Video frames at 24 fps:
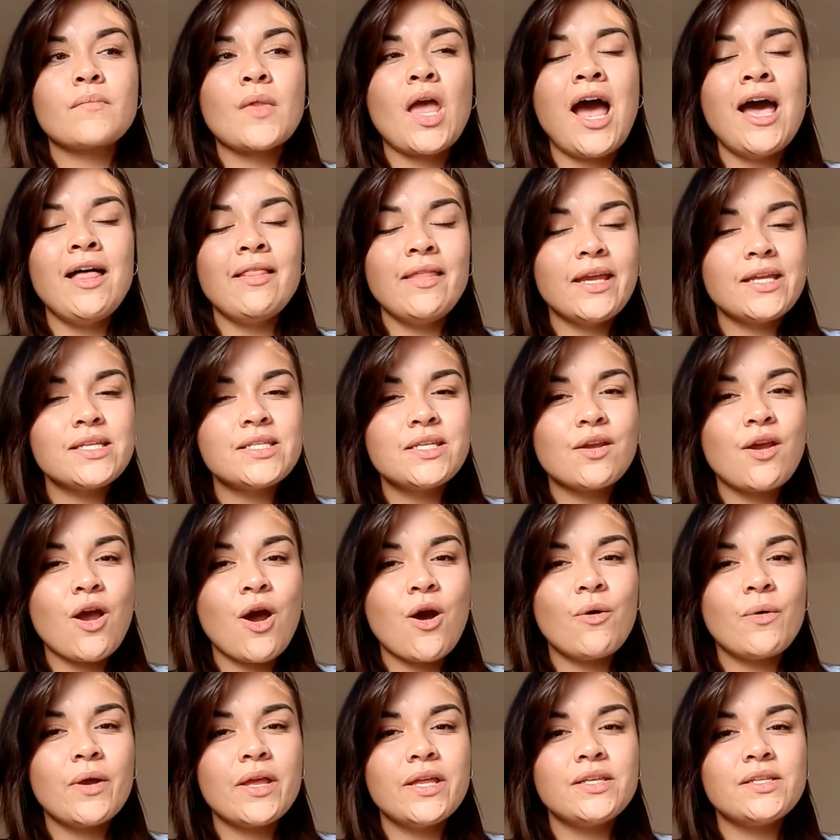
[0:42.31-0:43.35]
I like to
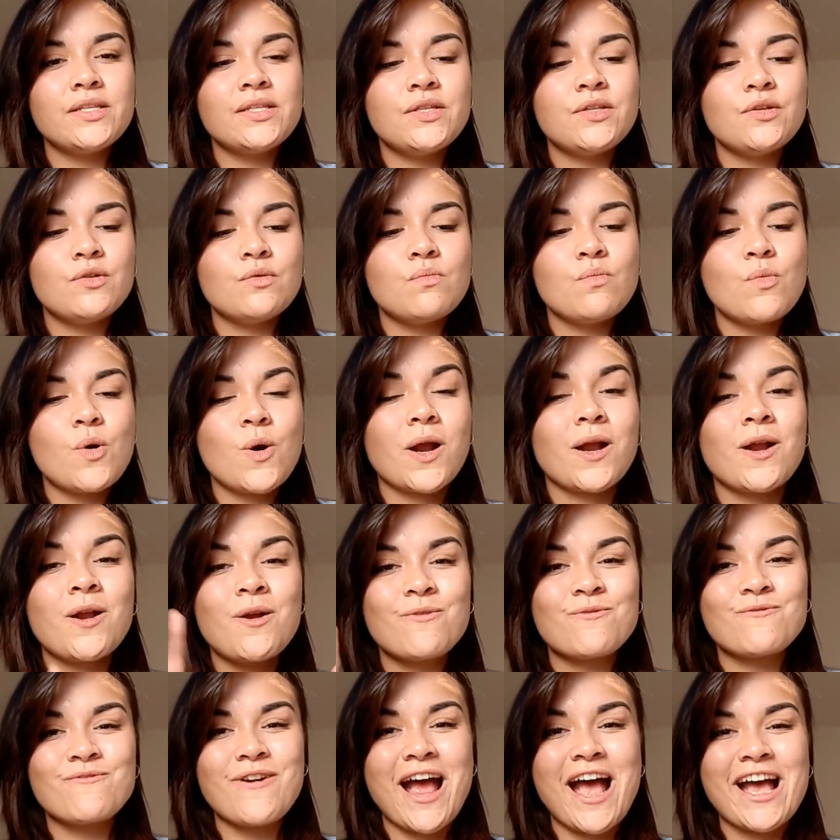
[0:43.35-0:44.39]
go into more
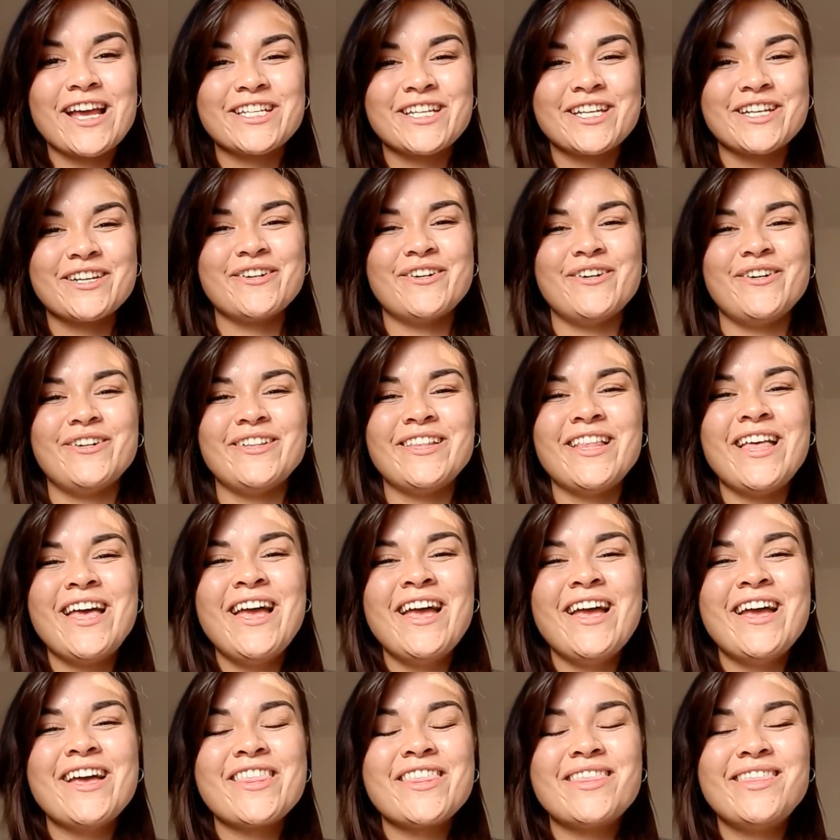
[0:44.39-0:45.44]
rational
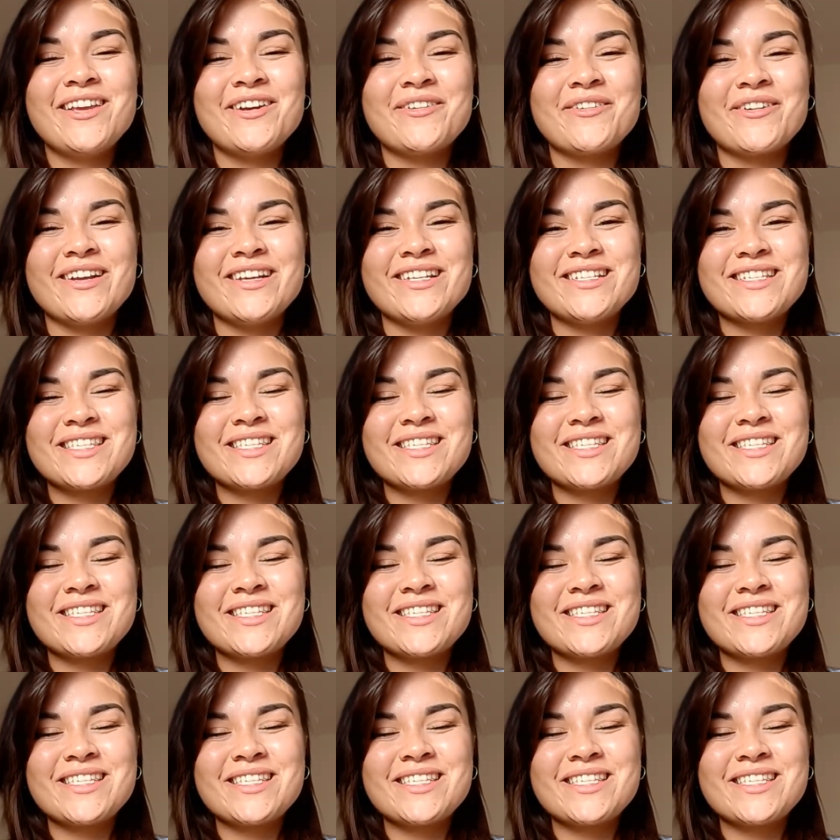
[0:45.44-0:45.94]
theories.